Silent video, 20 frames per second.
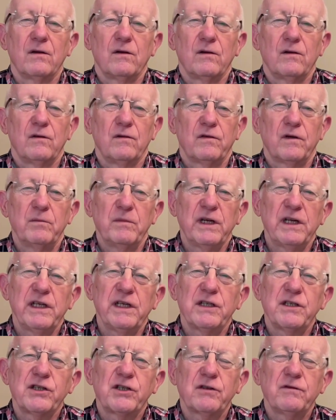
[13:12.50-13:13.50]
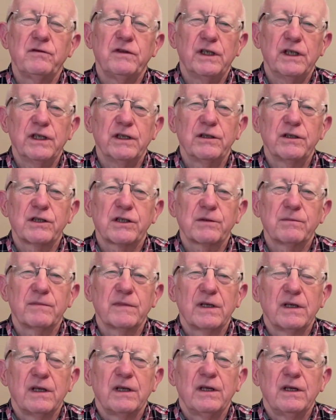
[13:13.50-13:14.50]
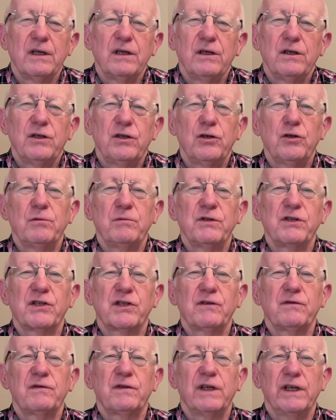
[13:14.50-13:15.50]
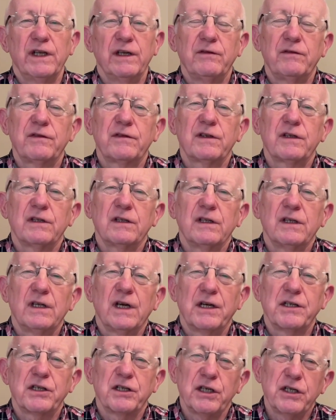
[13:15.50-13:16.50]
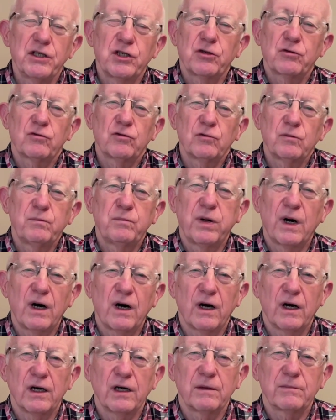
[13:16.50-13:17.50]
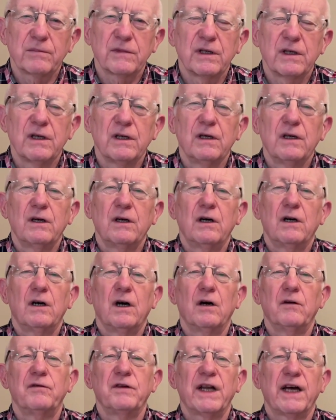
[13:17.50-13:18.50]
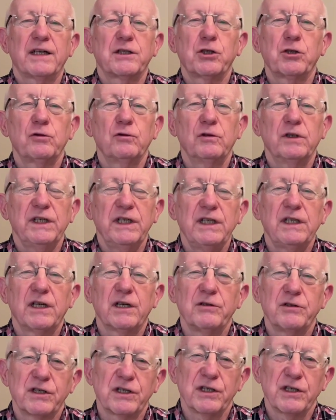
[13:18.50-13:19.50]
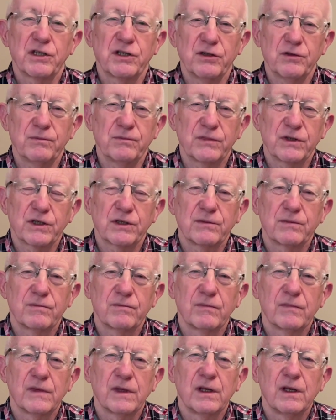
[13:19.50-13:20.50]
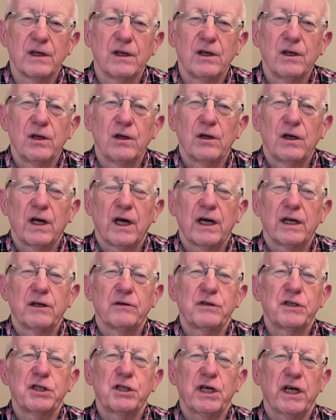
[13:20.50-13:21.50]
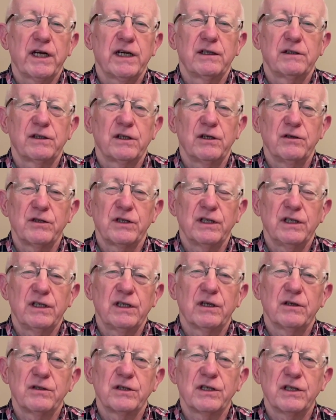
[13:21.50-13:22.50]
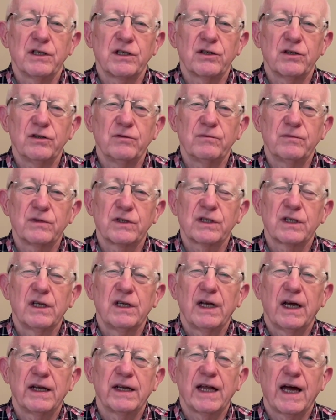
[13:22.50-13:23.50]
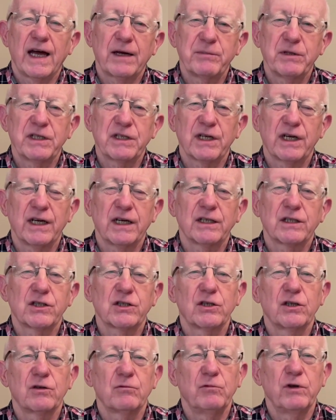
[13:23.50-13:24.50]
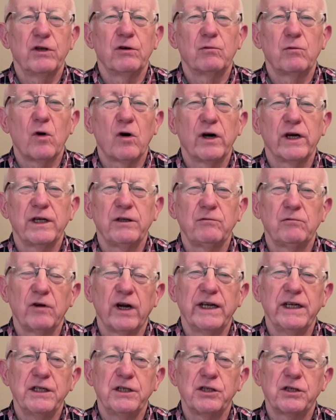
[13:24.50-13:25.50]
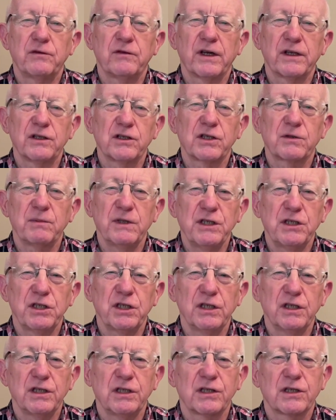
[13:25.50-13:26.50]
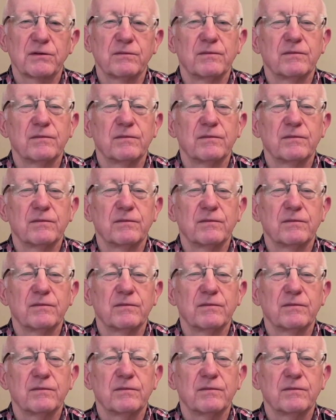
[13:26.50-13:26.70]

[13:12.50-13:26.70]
For millions of years, humans have lived as an integral part of natural ecosystems and have shared those ecosystems and habitats with a wide range of other species.